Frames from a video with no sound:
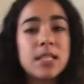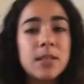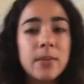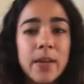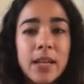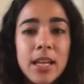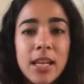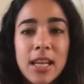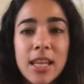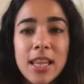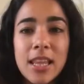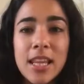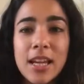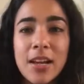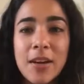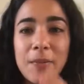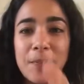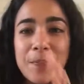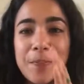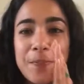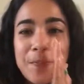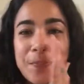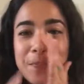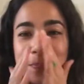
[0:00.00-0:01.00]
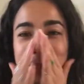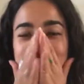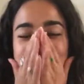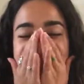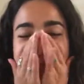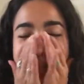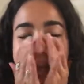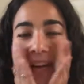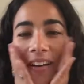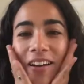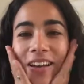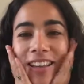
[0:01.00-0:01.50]
sweaty in there.
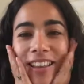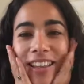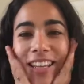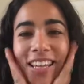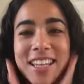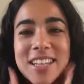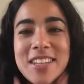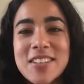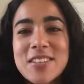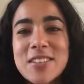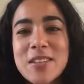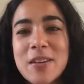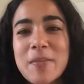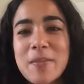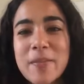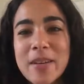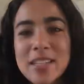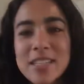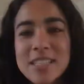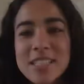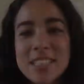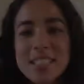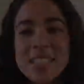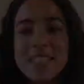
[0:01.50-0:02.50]
All right, thank you so much.